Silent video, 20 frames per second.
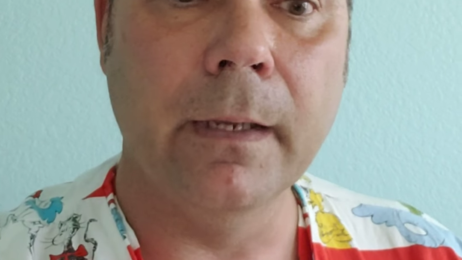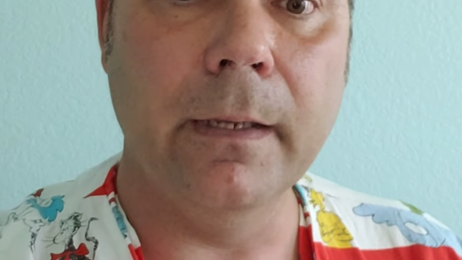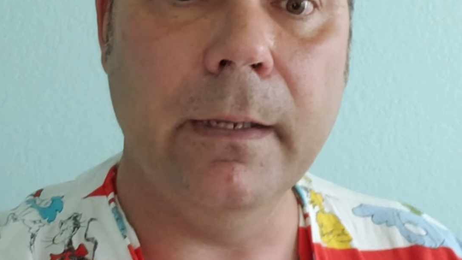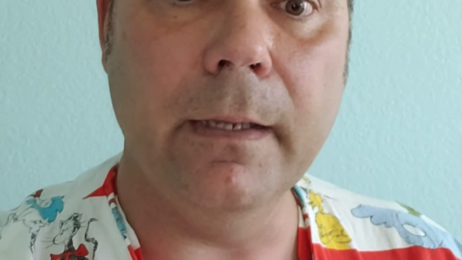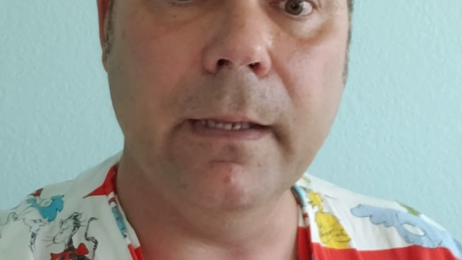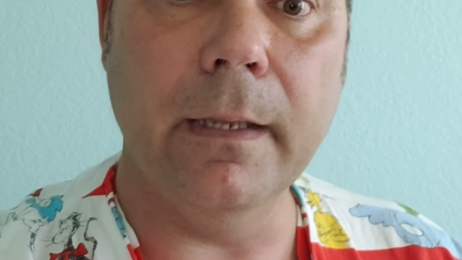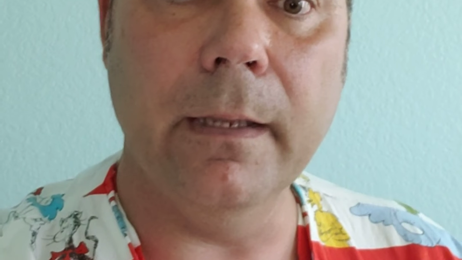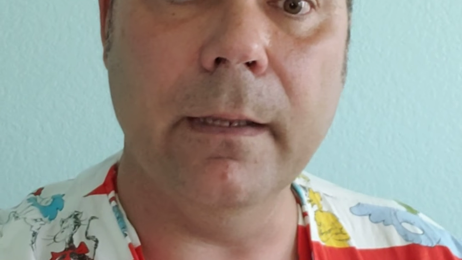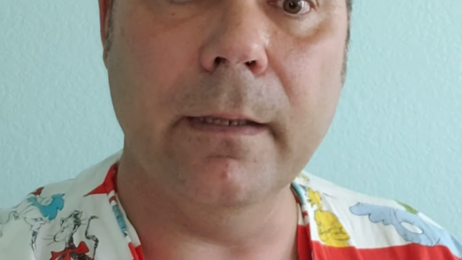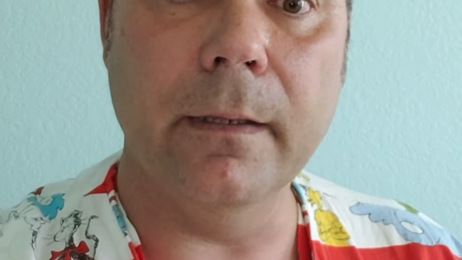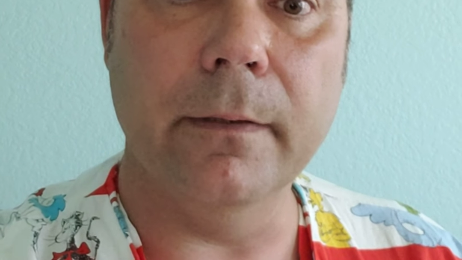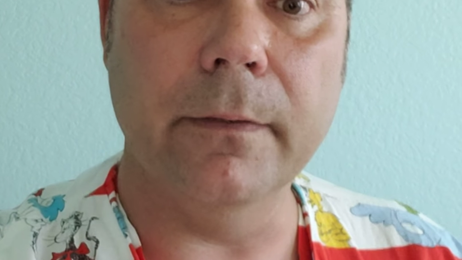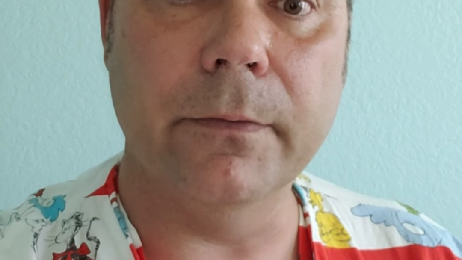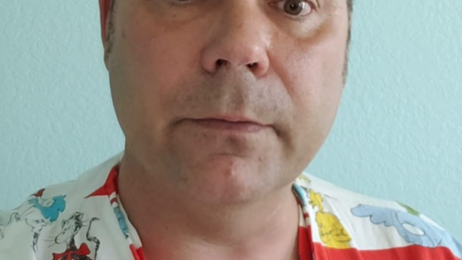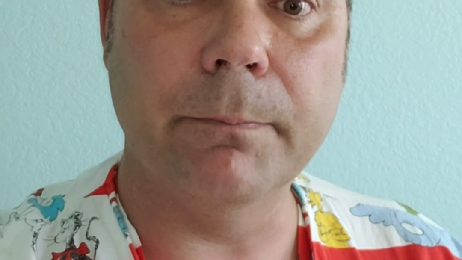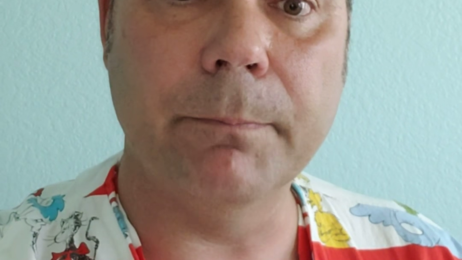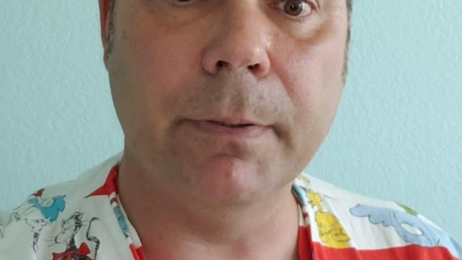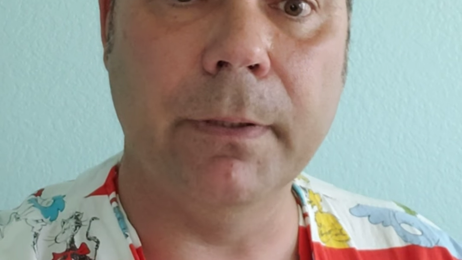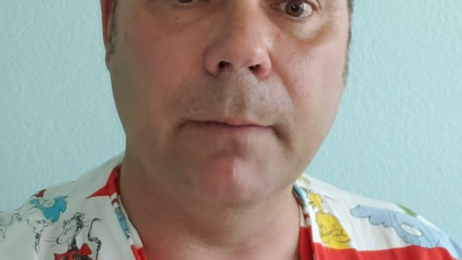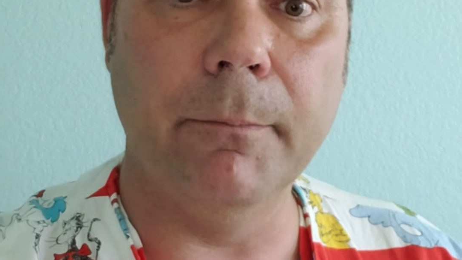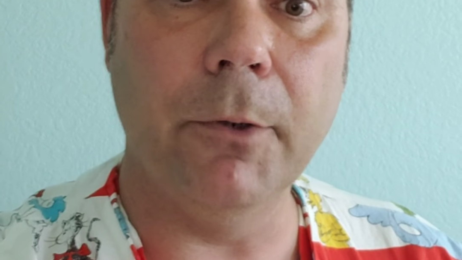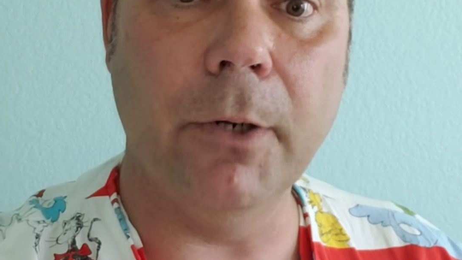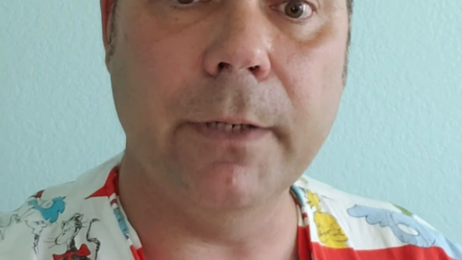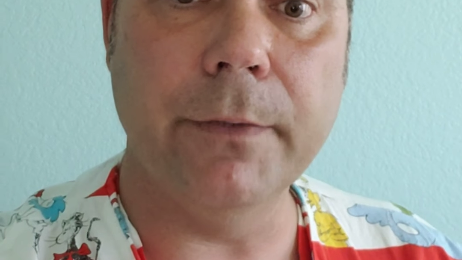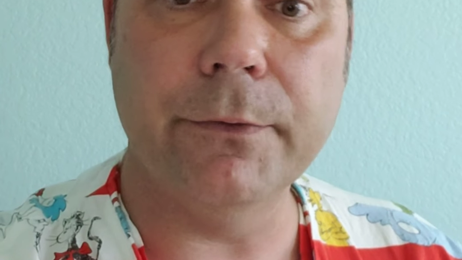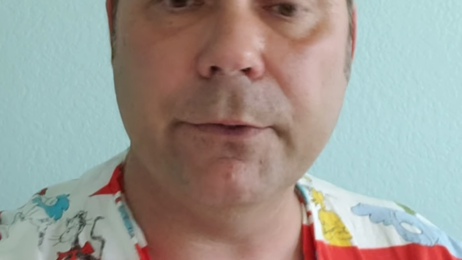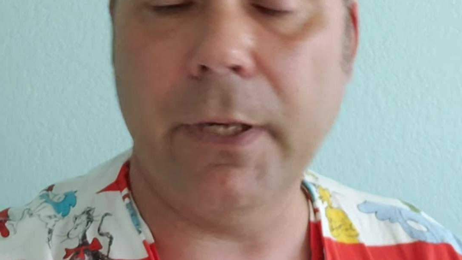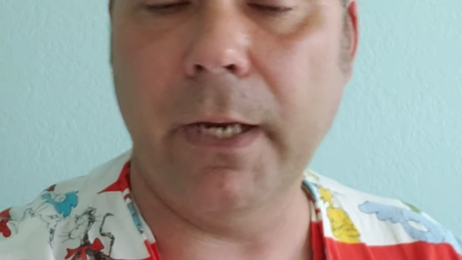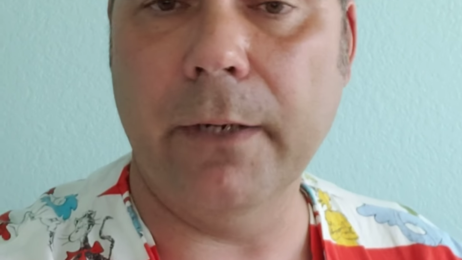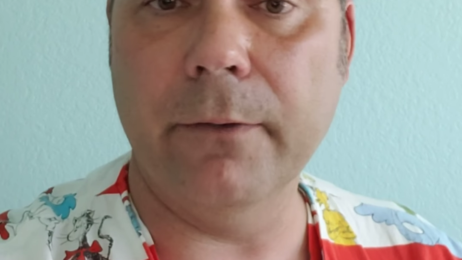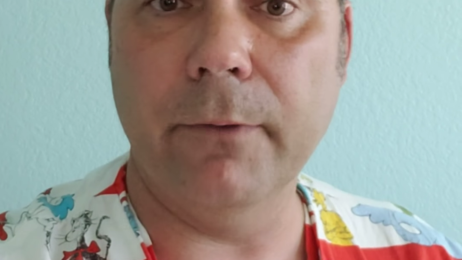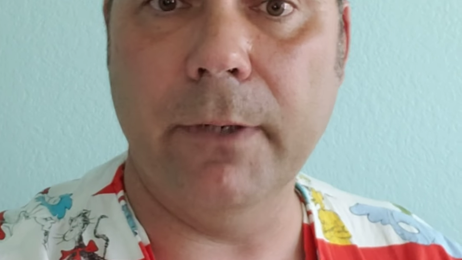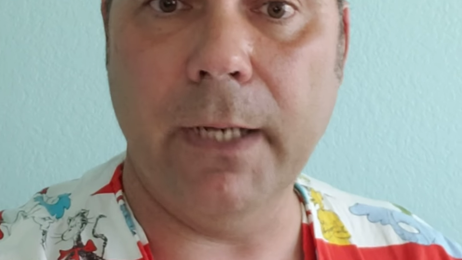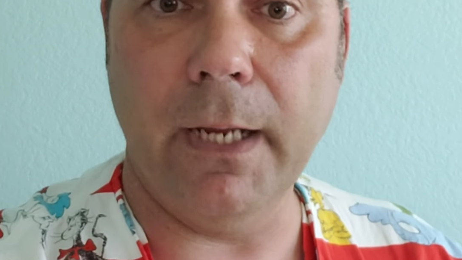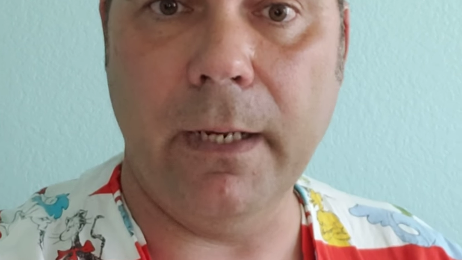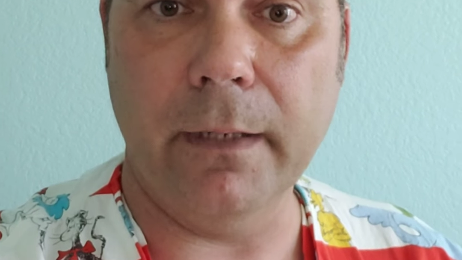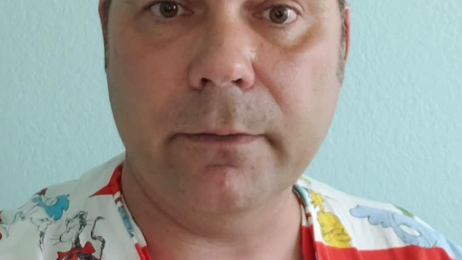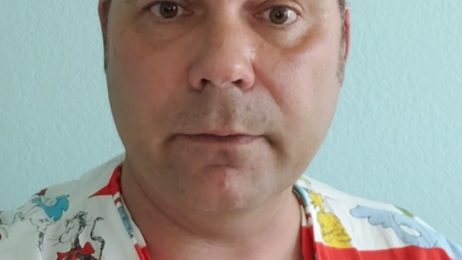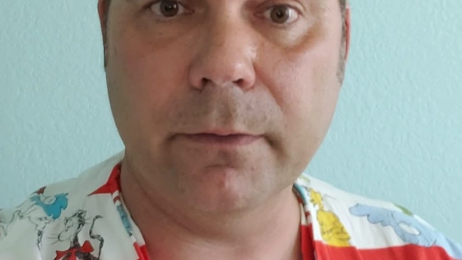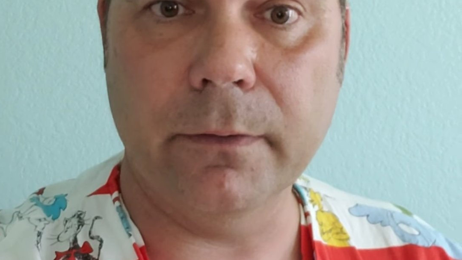is polymerase chain
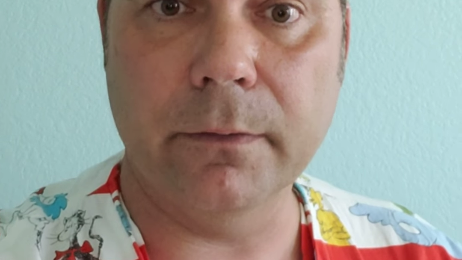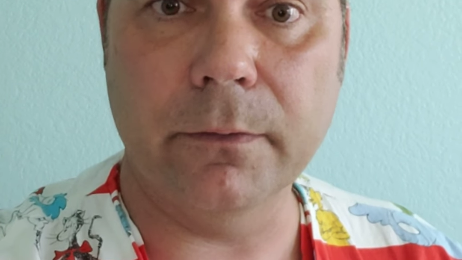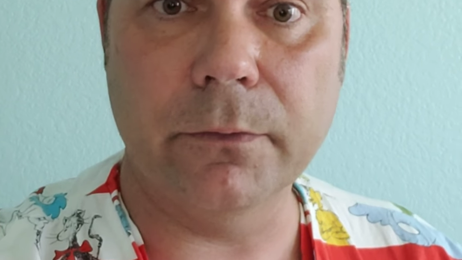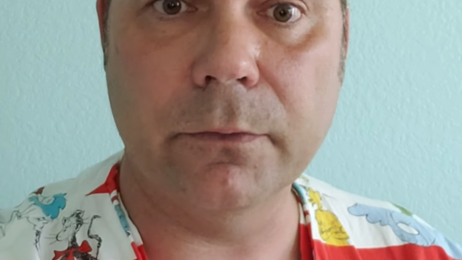reaction.